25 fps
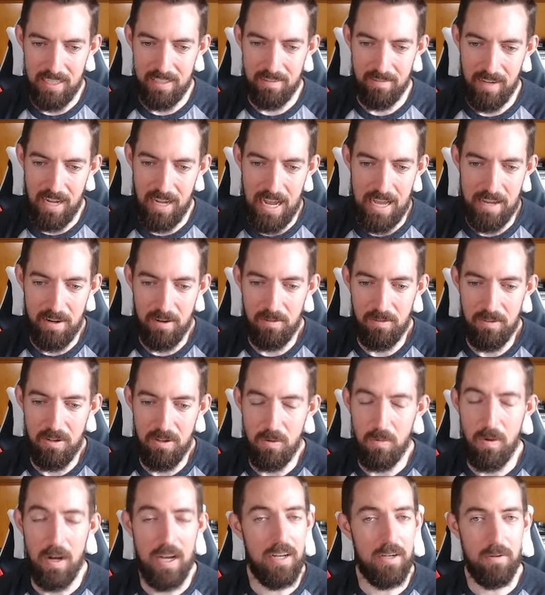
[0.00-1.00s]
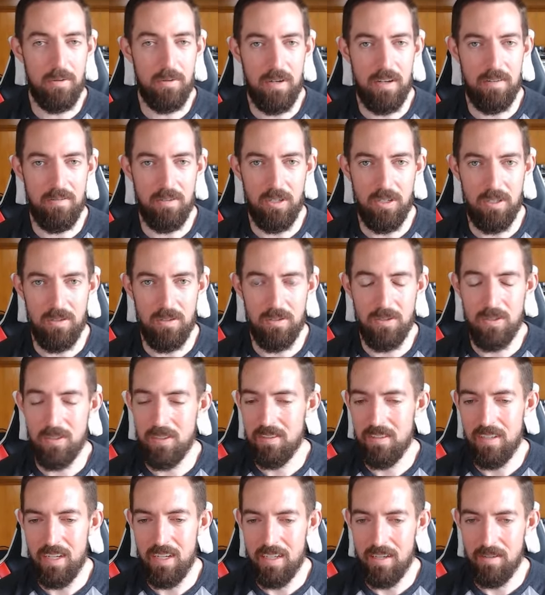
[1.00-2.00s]
I don't know why you would ever use
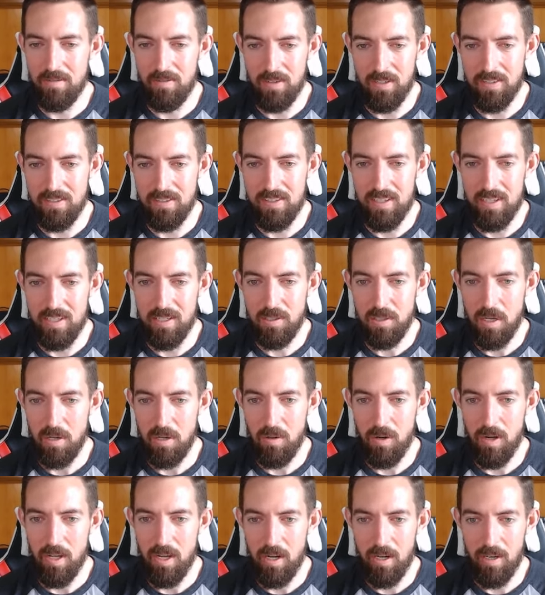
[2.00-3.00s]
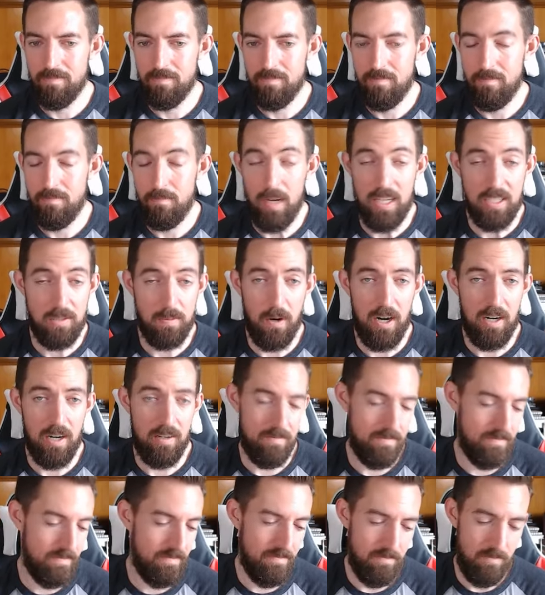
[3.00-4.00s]
a different city generator. Best part,
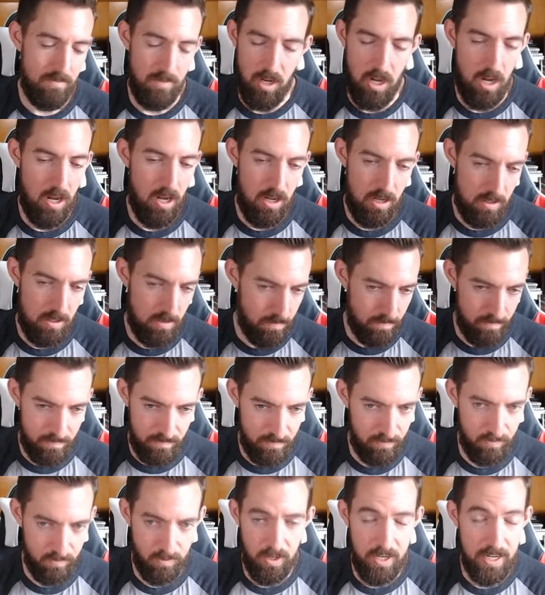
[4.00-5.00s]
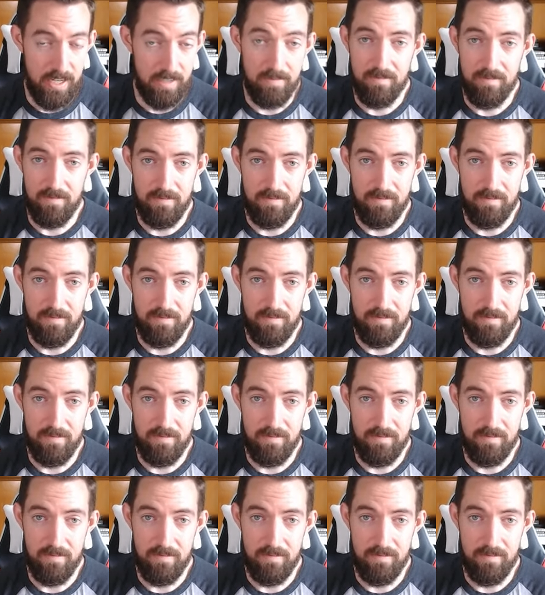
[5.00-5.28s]
all free.